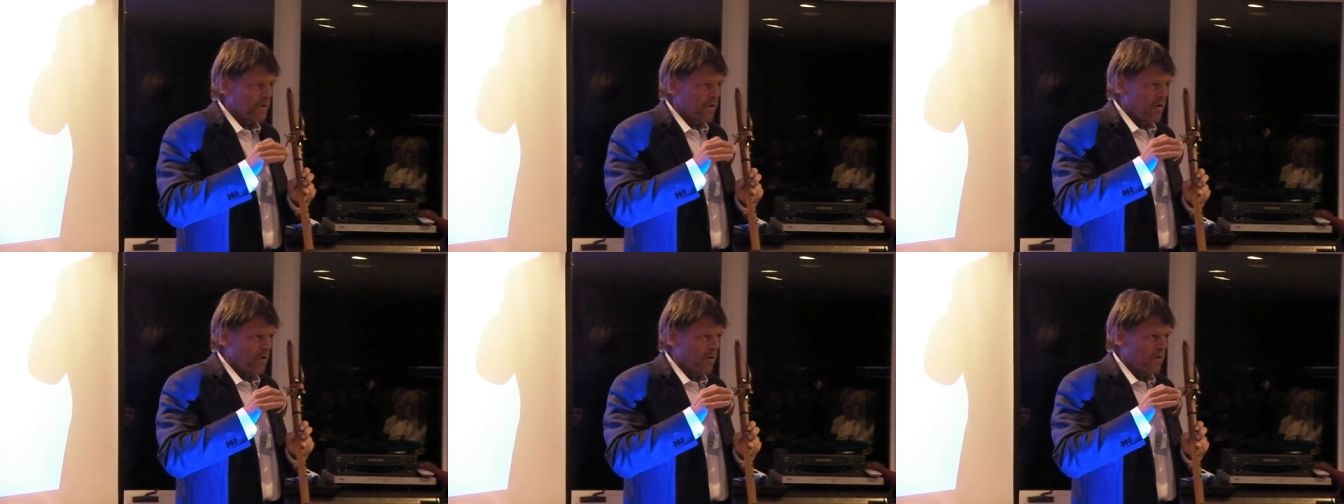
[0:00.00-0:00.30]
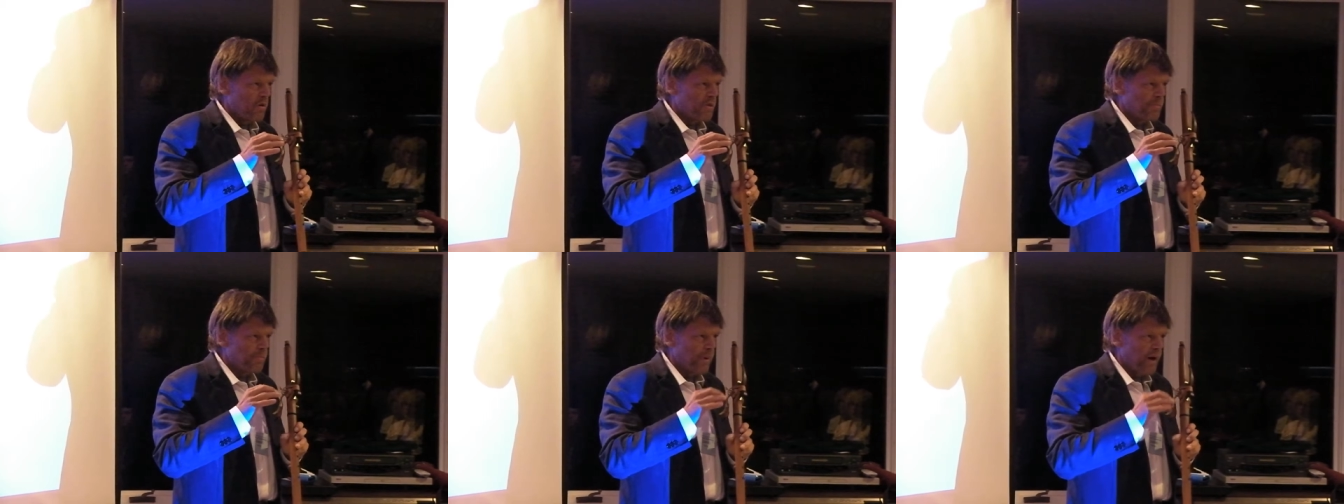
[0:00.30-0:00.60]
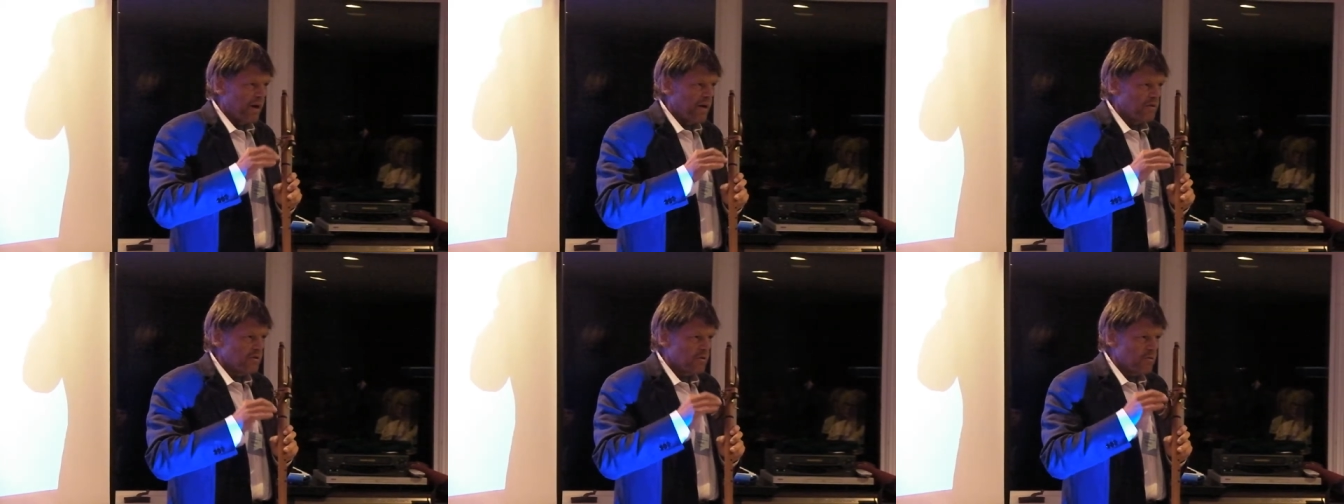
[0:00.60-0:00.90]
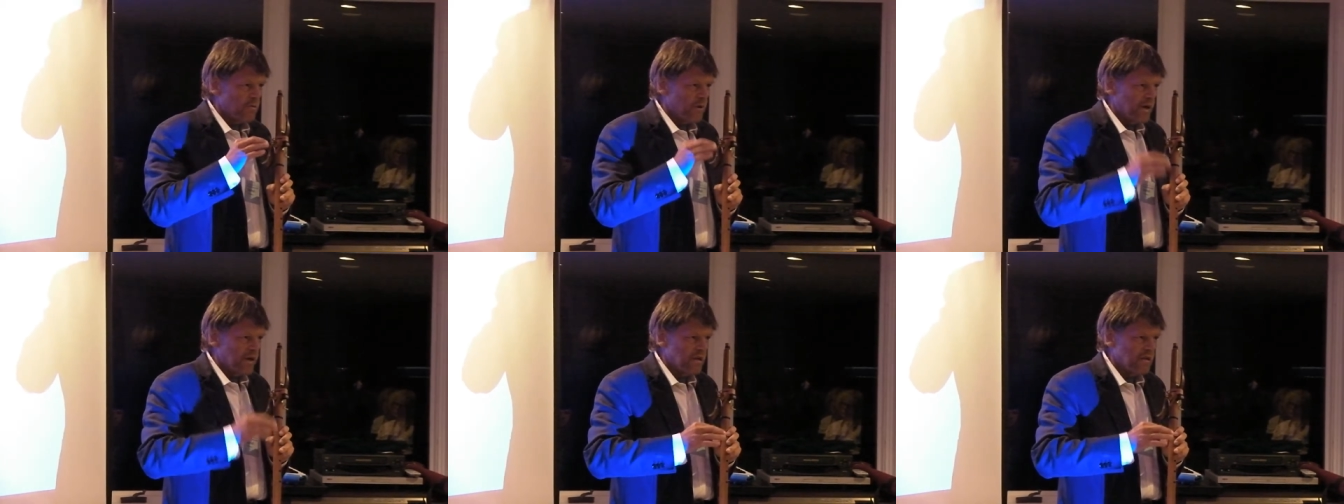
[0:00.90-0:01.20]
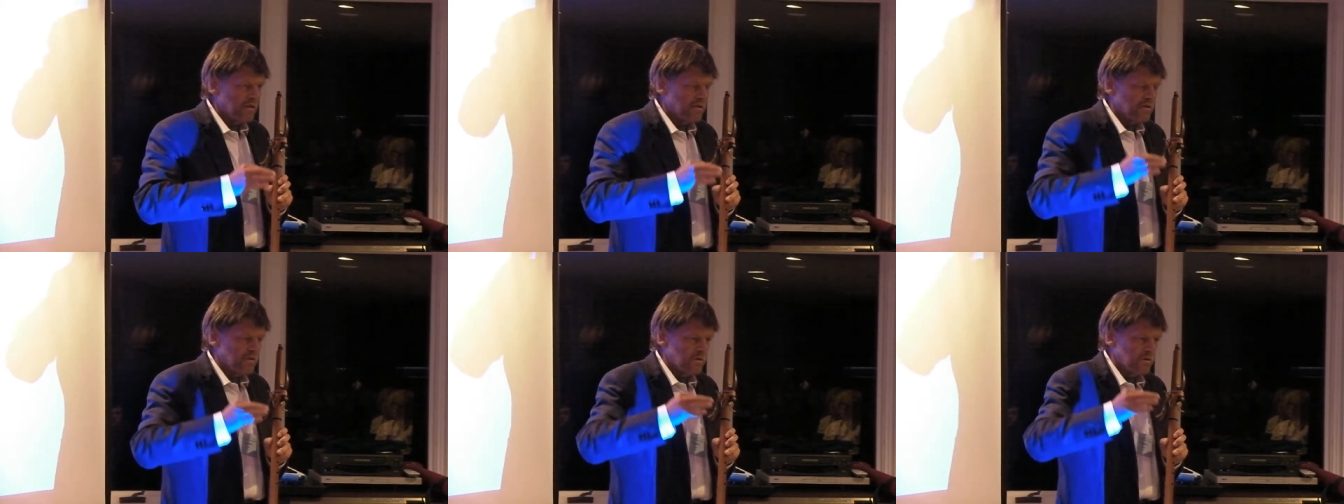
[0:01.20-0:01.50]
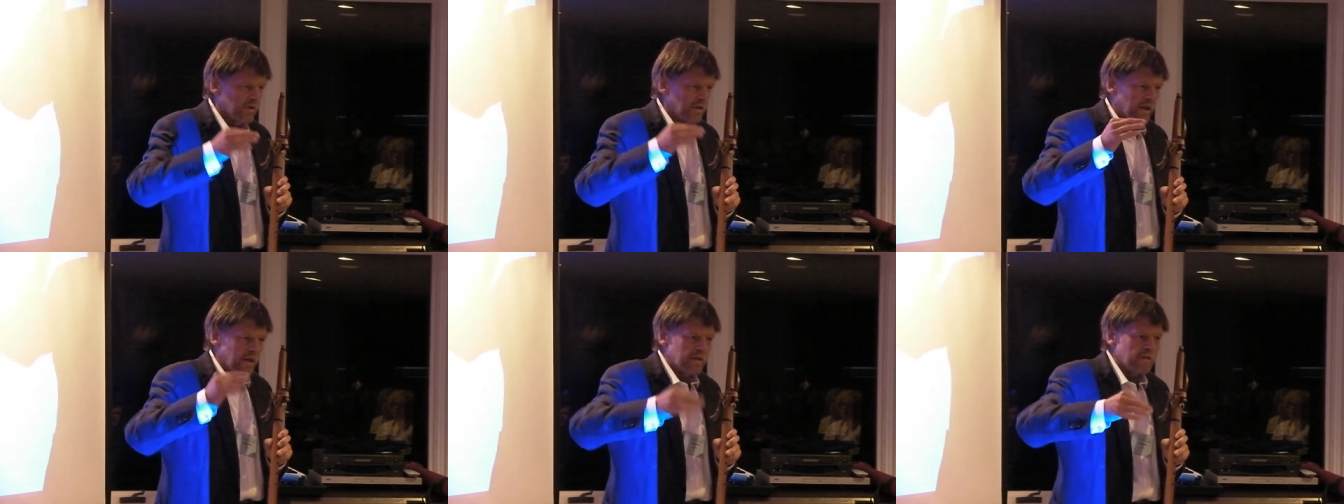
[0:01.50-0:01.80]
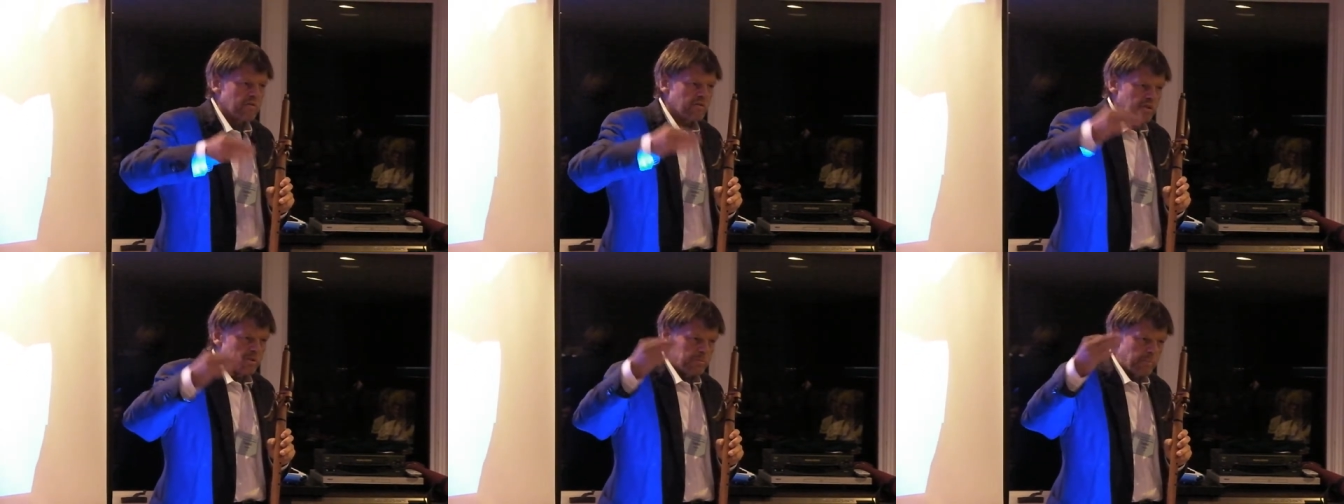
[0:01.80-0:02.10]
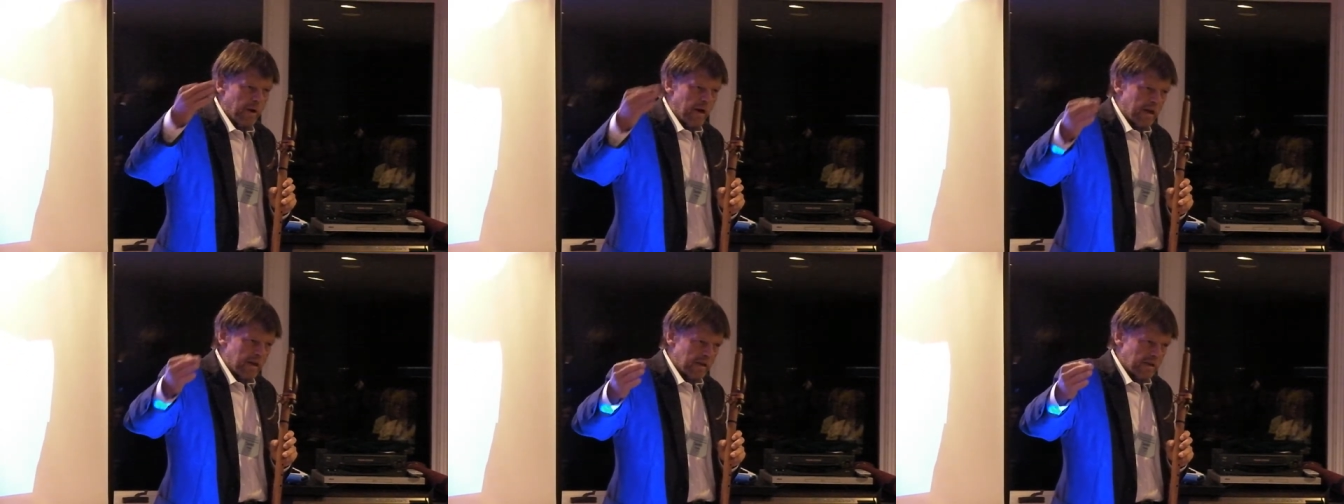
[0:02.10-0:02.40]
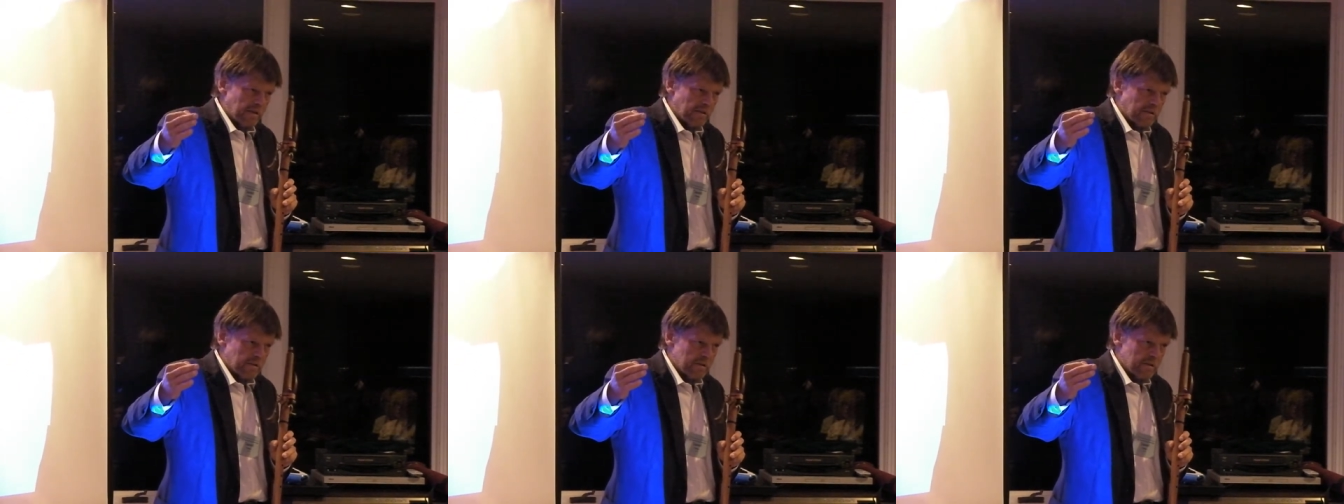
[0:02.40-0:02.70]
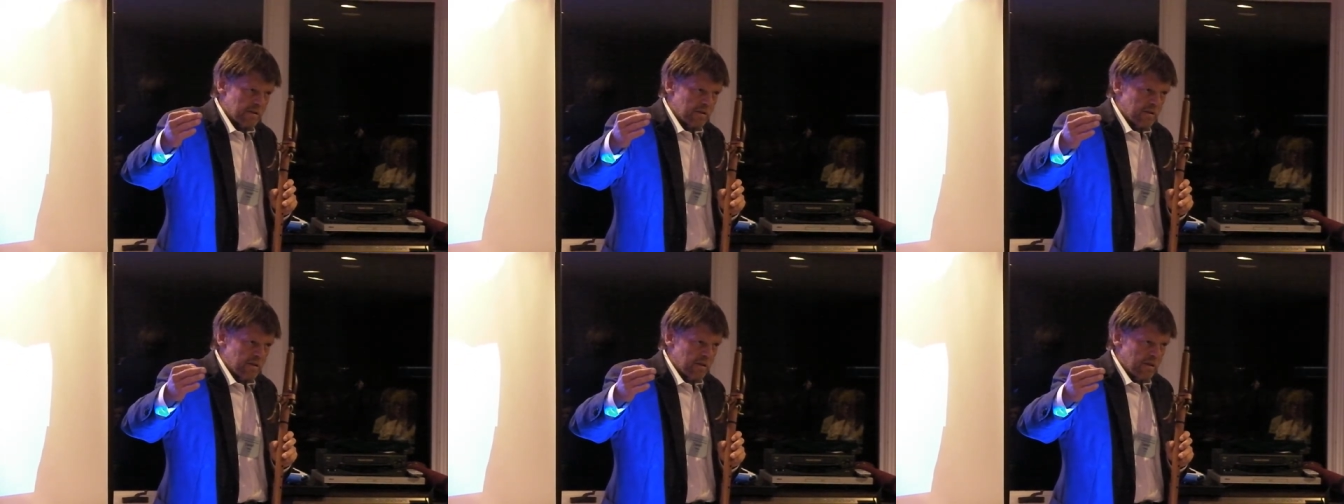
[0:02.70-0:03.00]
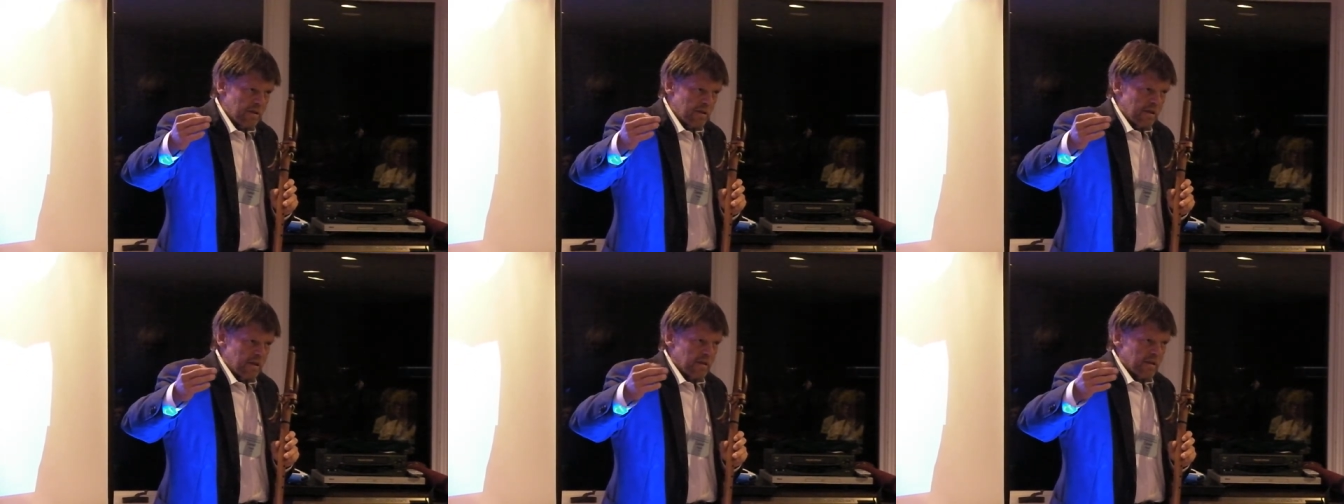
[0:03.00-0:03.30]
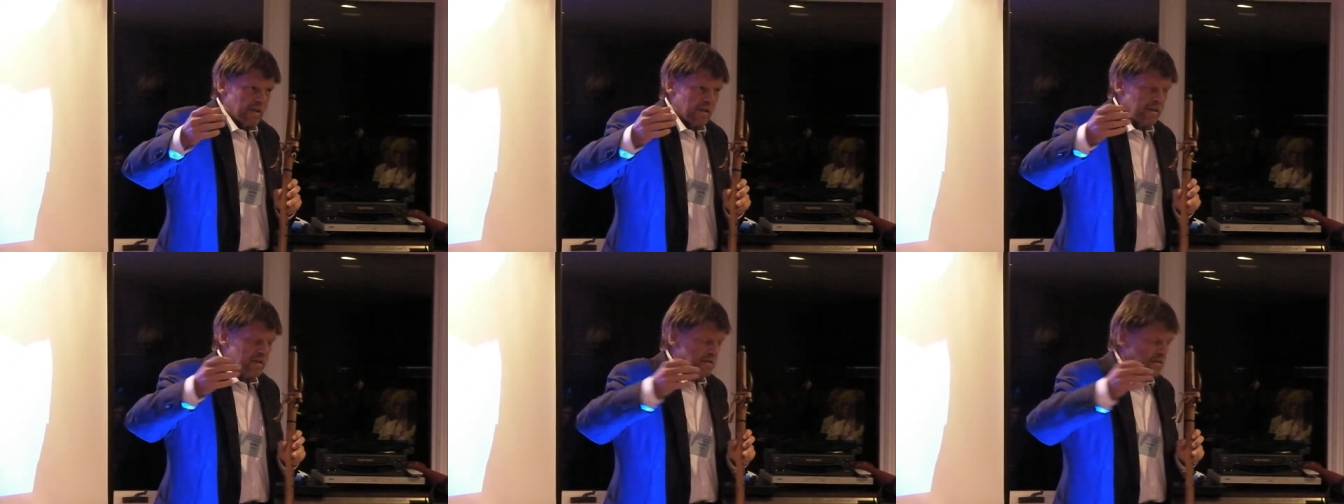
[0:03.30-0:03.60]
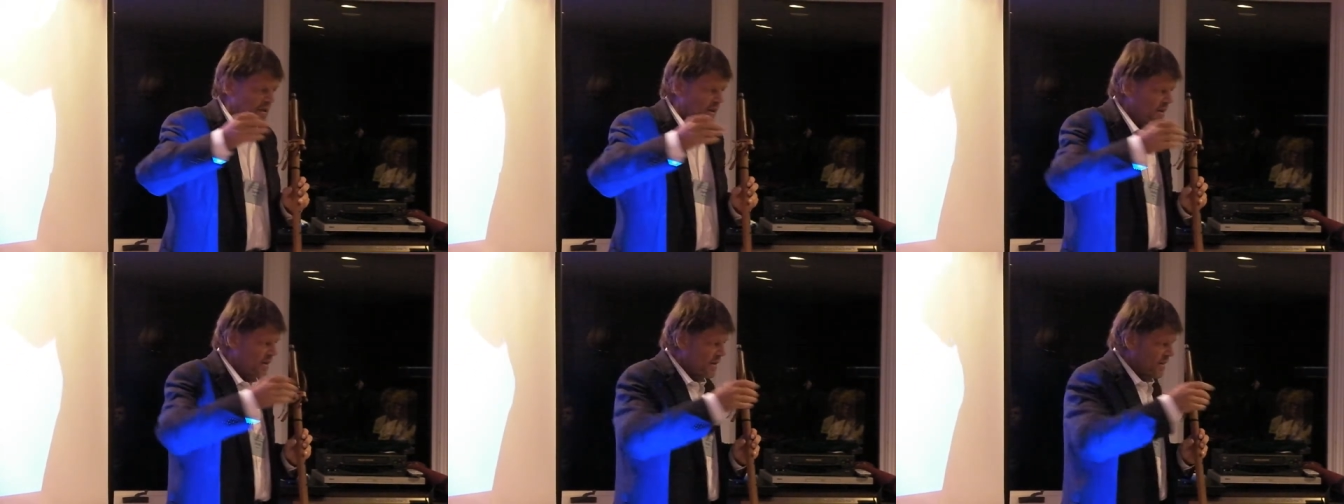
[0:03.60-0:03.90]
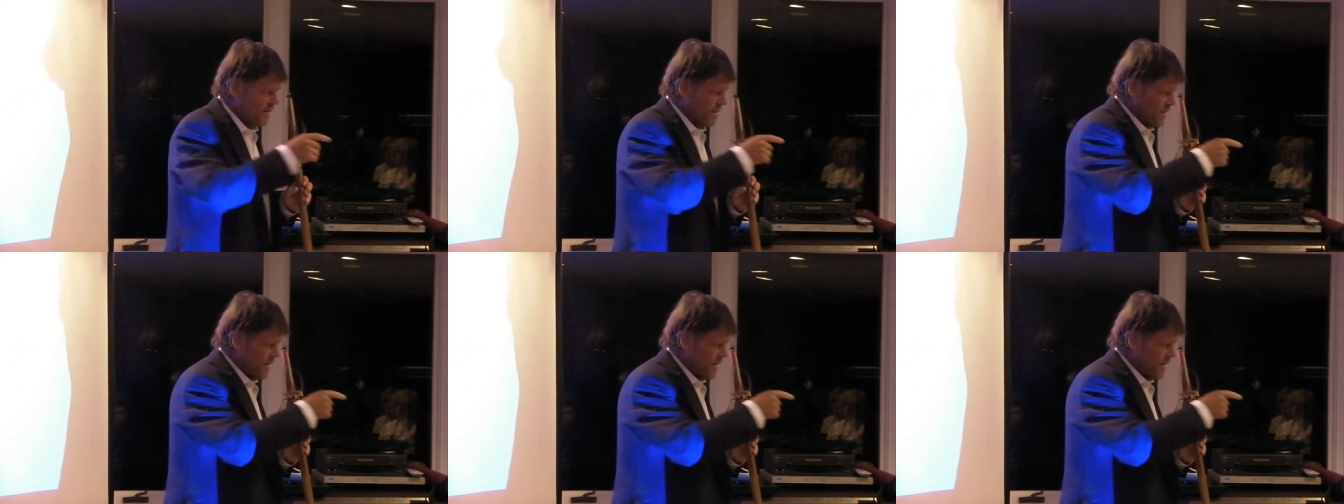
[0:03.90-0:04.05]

correspond directly to the energy bodies. It's like